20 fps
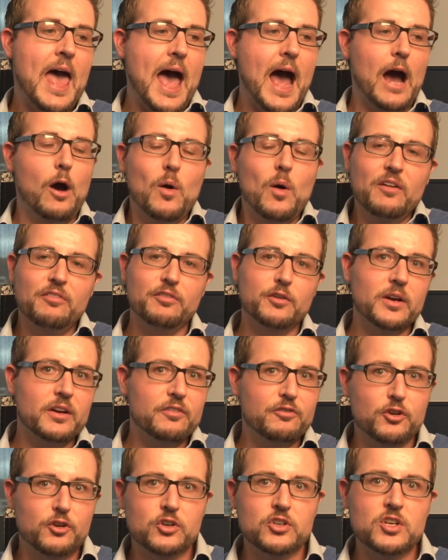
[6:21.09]
However,
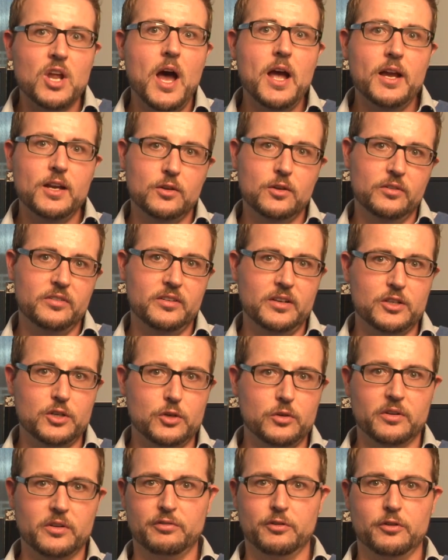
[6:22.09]
if you're not using
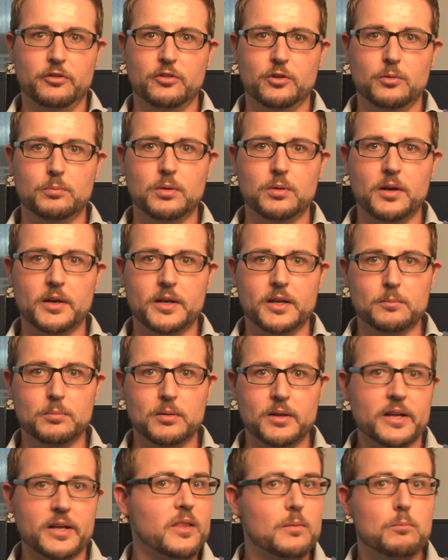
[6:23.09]
universal plug and
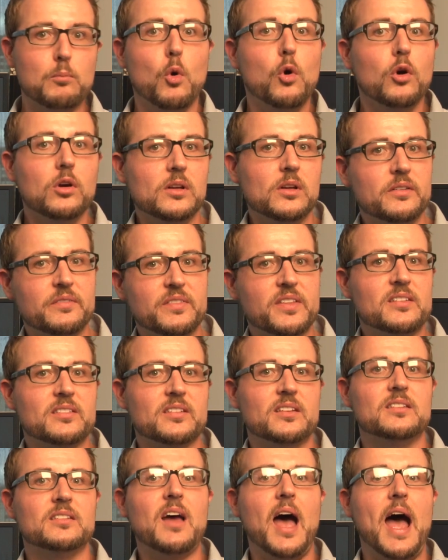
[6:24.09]
play, the moral of
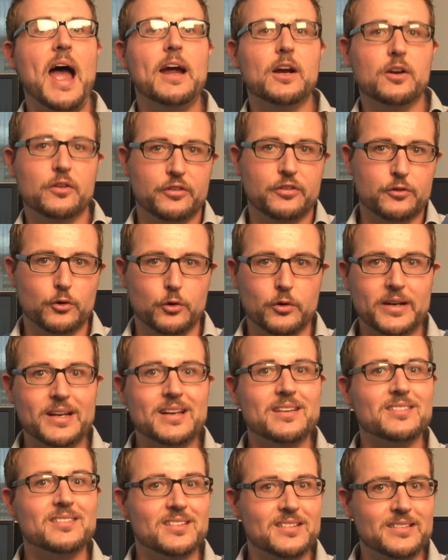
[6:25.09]
this entire story
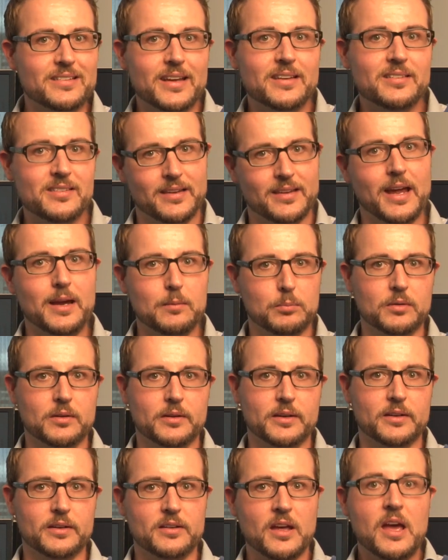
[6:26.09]
is disable
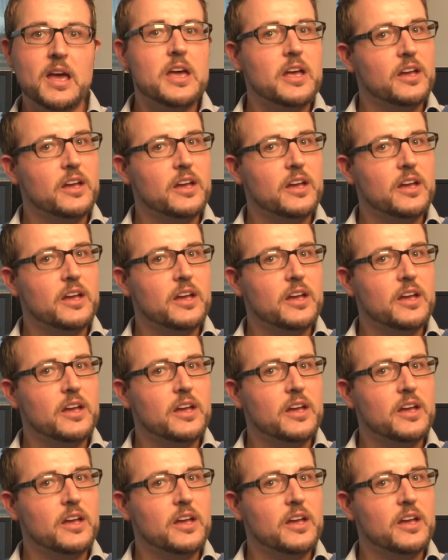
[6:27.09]
it.